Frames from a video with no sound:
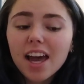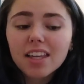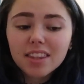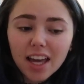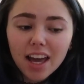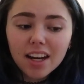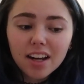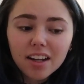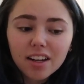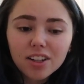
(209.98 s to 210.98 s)
and
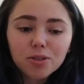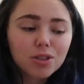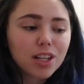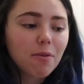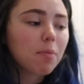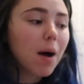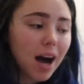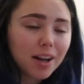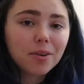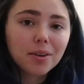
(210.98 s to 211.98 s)
then you just have a
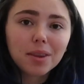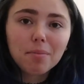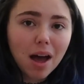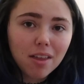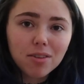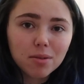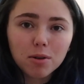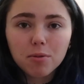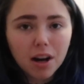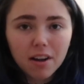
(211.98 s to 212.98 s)
pile in the bathroom
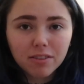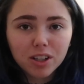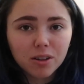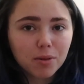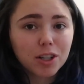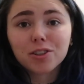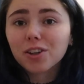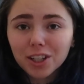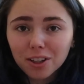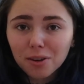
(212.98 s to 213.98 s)
or wherever where your
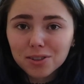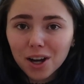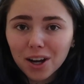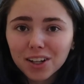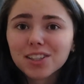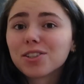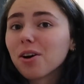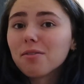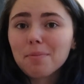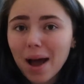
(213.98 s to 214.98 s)
dirty clothes are because you
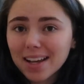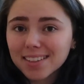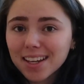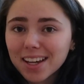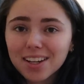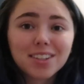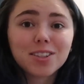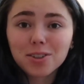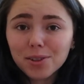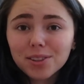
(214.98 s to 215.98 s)
don't have a basket
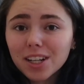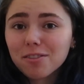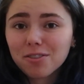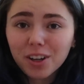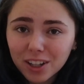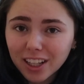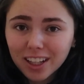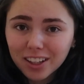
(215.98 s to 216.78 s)
because you're using it for your clean